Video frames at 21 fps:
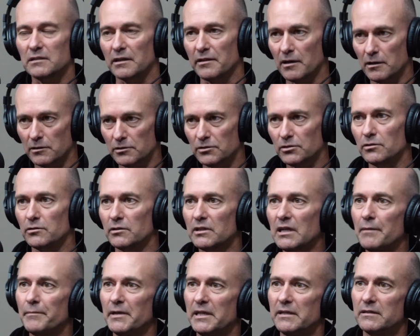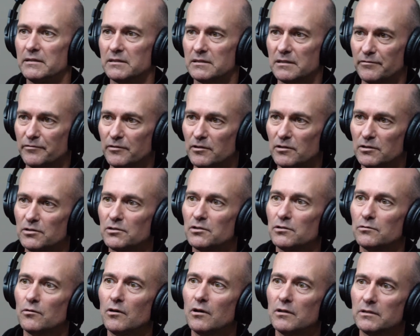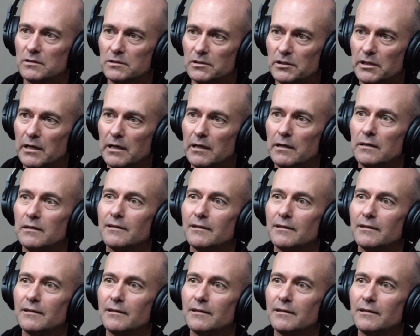So those two come in as the first two riders. Yeah.